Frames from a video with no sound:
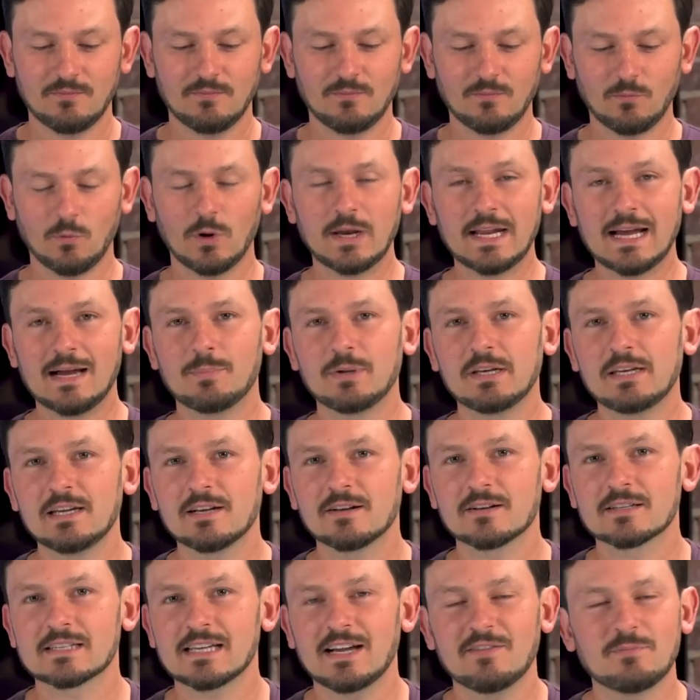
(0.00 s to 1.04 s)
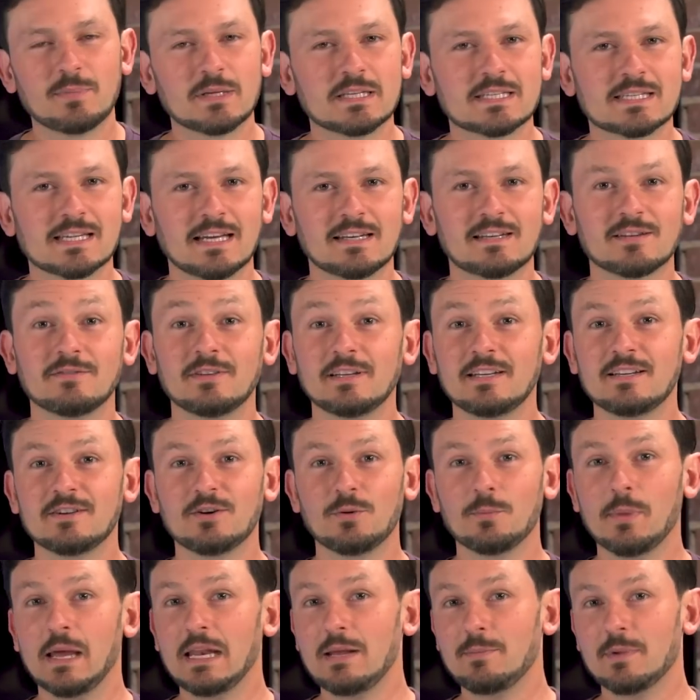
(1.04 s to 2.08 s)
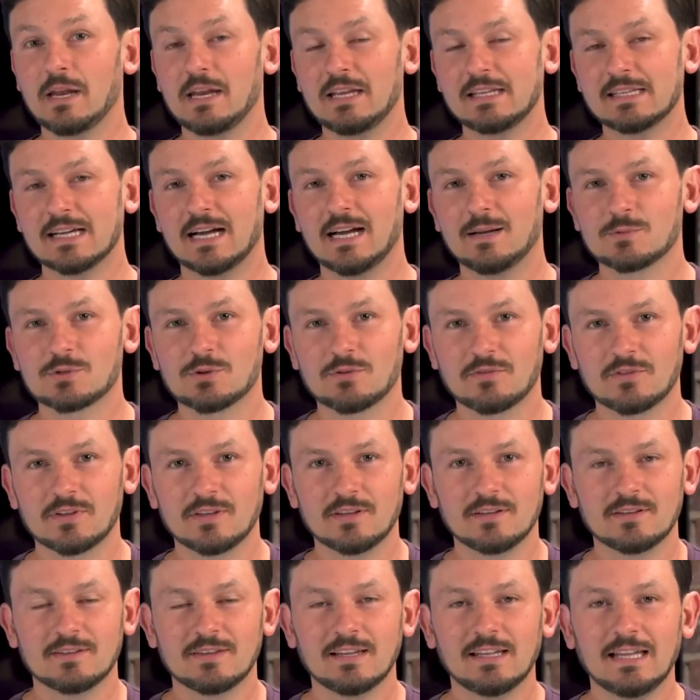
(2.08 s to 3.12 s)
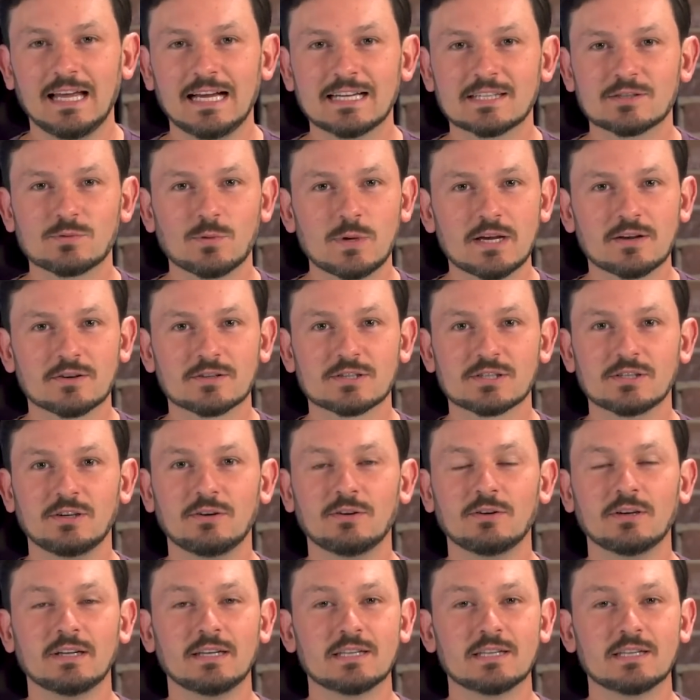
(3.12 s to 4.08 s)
What happened here is I've been sent a video many times over the last week or so,